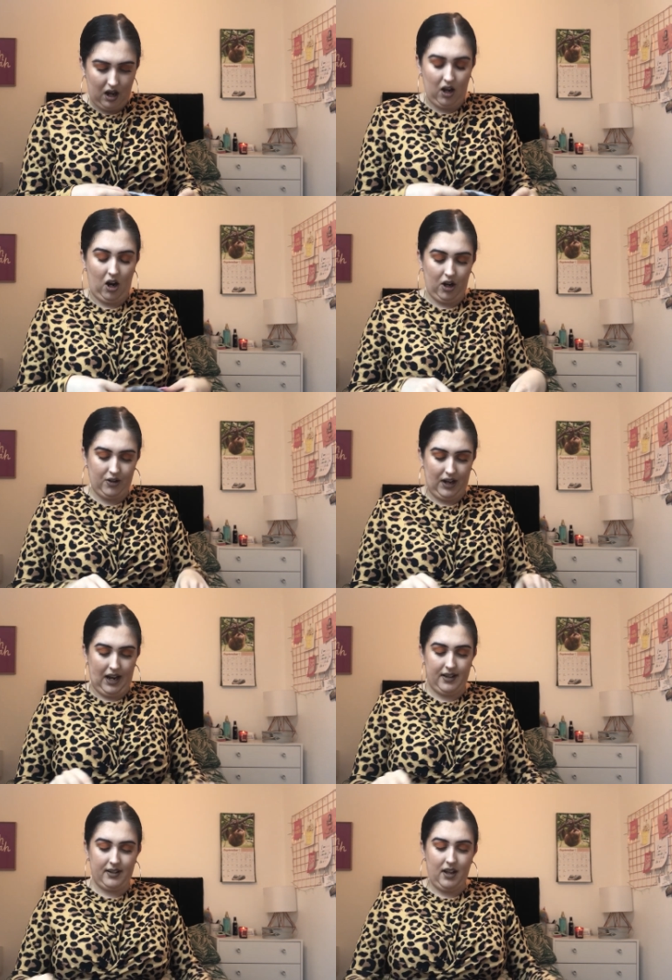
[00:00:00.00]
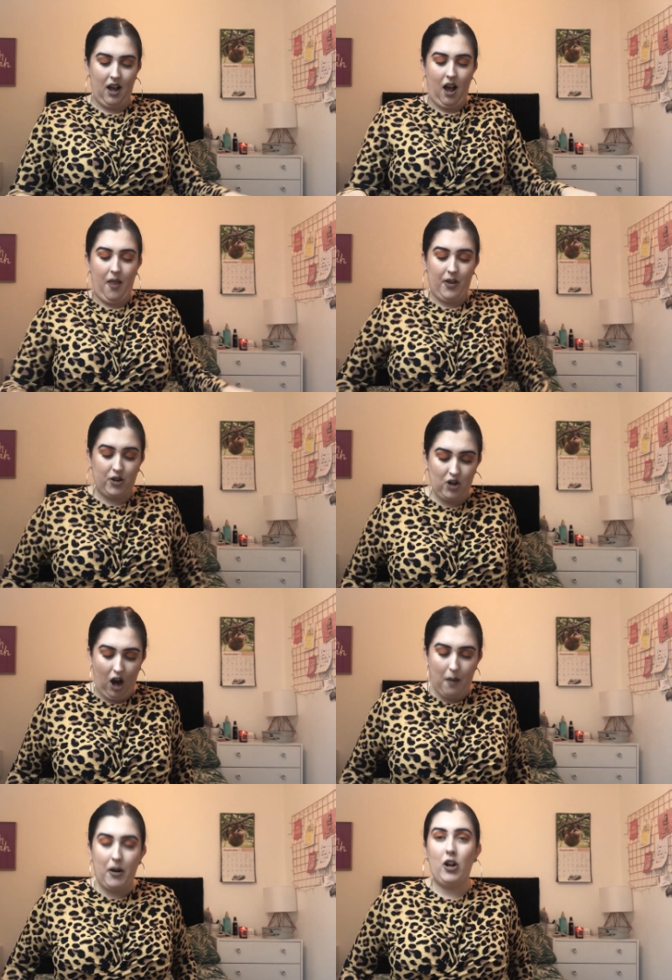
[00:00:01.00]
A large, yes. The
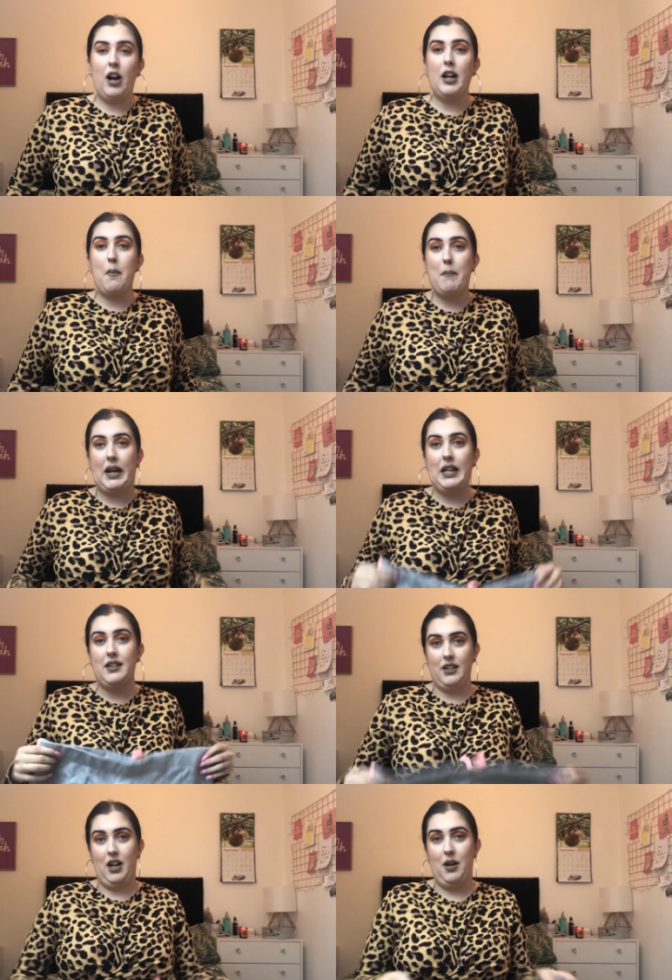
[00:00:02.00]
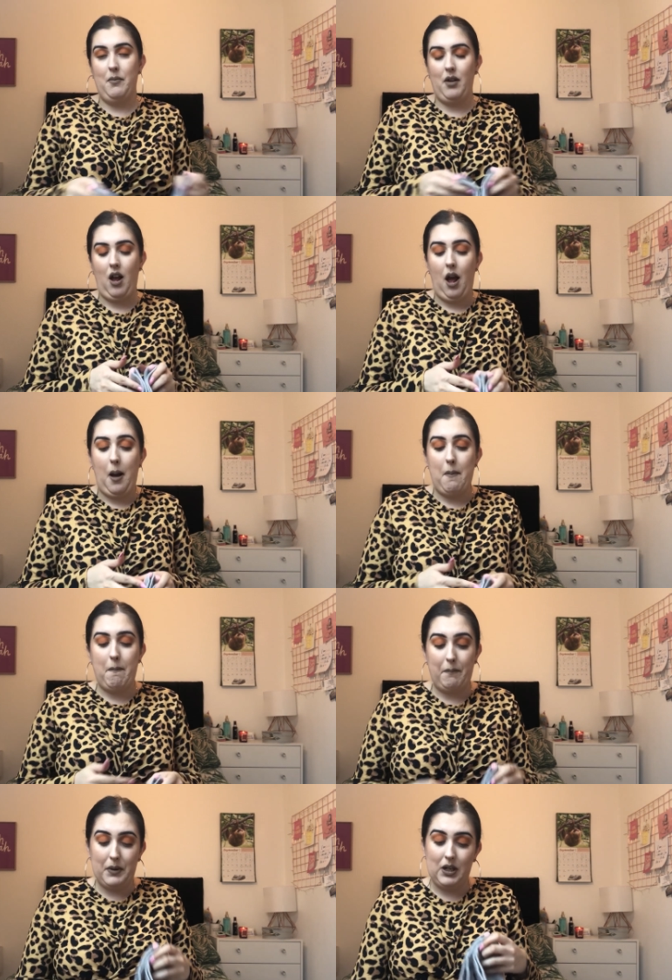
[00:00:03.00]
top I got in a medium,
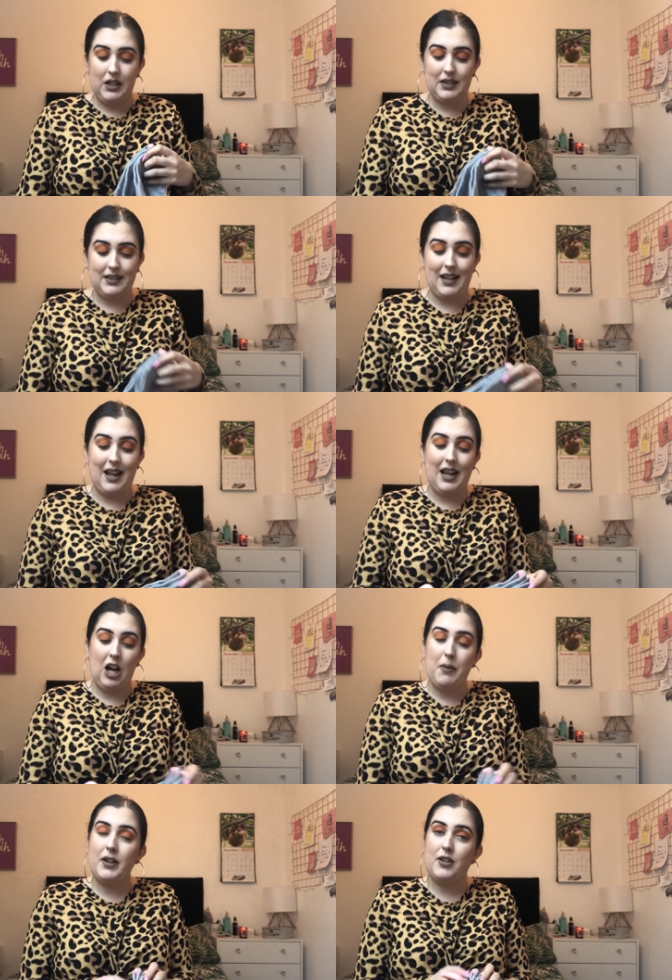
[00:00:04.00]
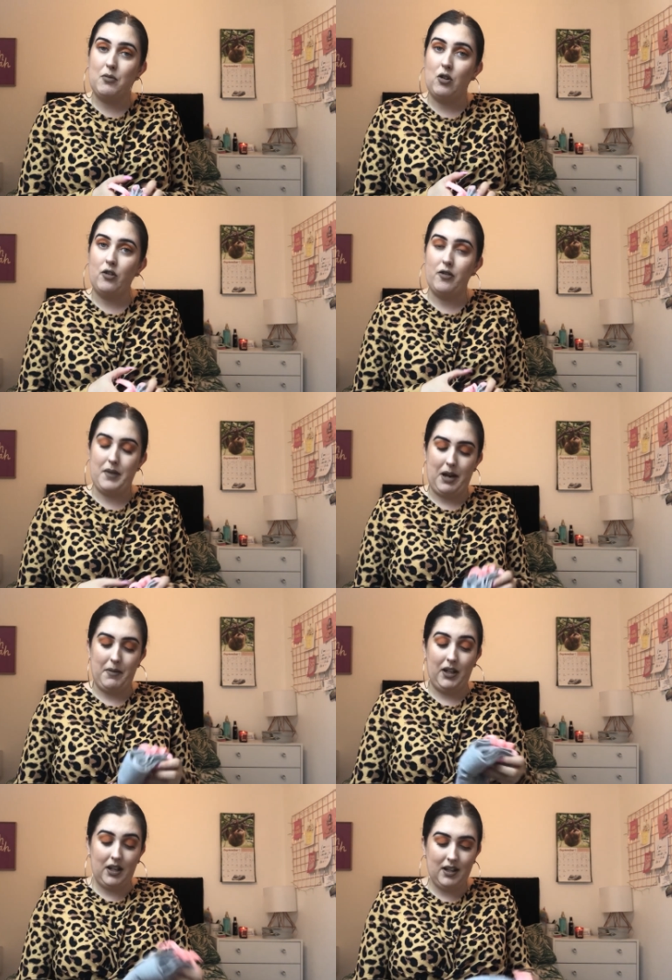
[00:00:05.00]
but it's a little bit small for me
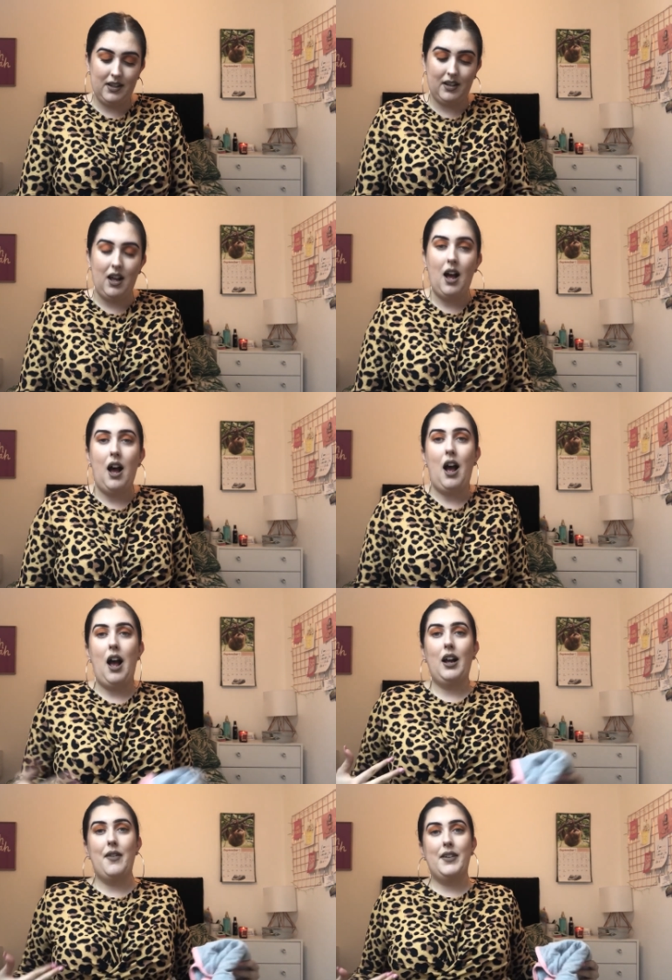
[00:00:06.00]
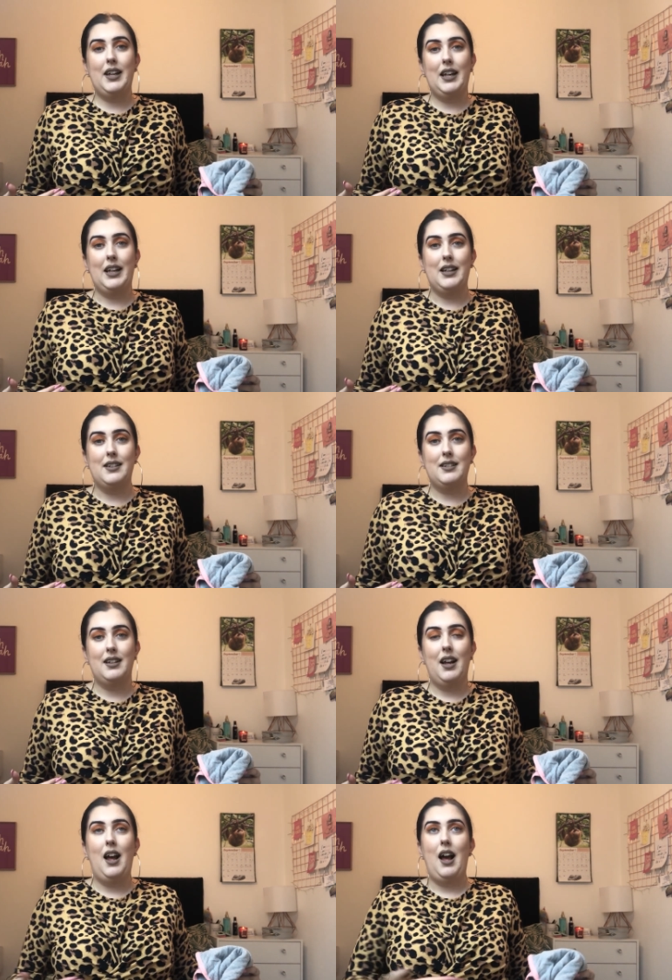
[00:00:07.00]
because I got the tees.
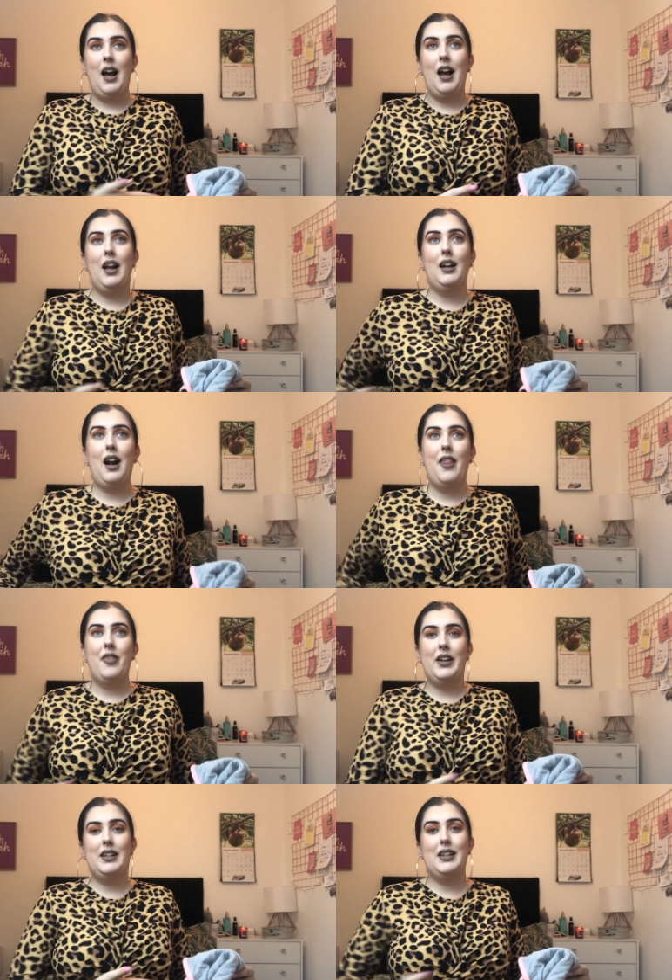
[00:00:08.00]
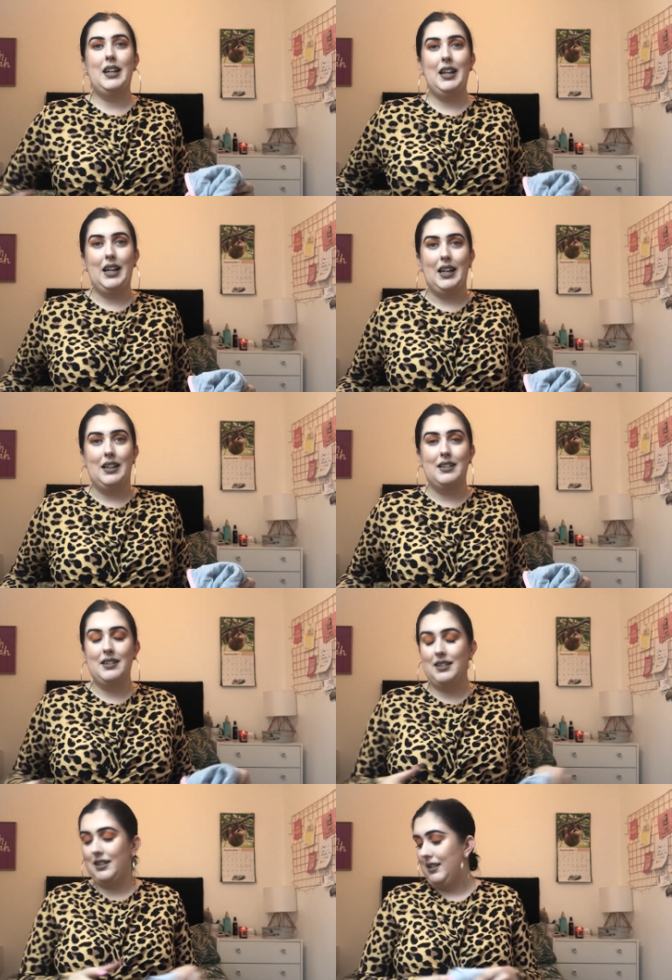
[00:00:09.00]
I got the
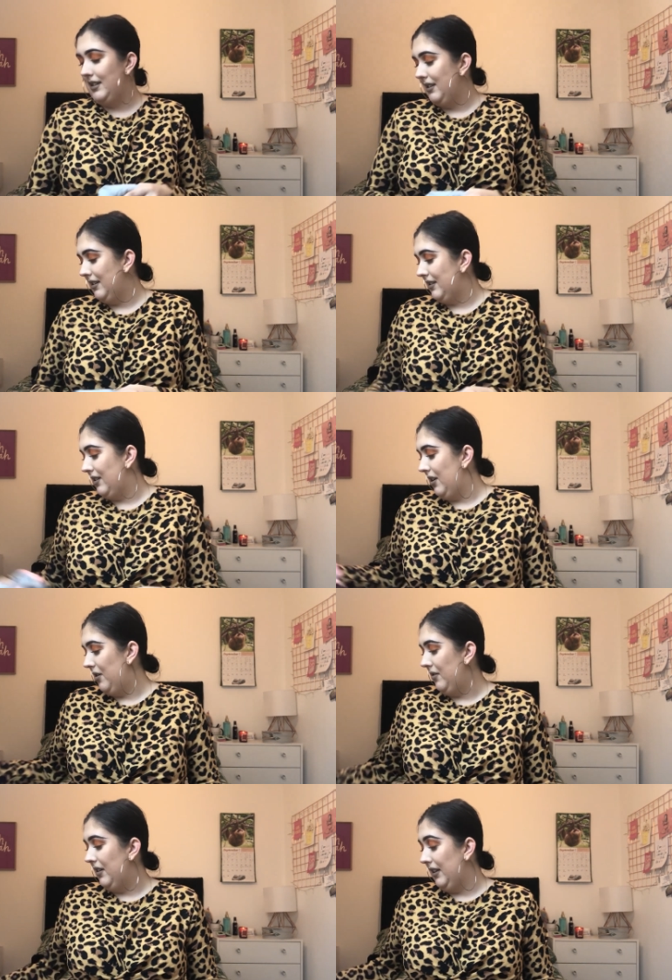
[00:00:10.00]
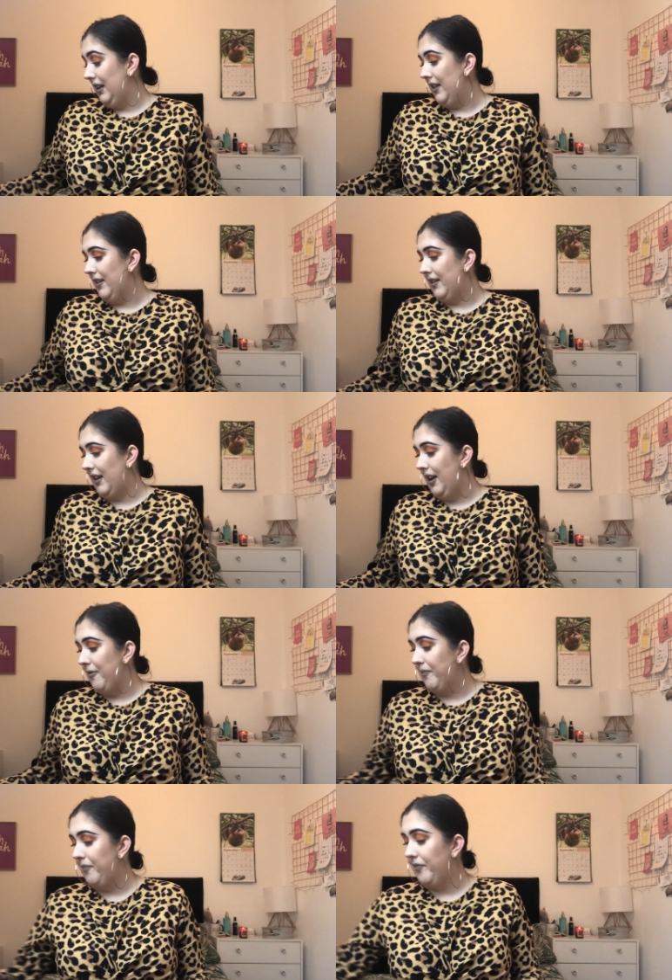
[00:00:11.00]
tees. So yeah, there's that.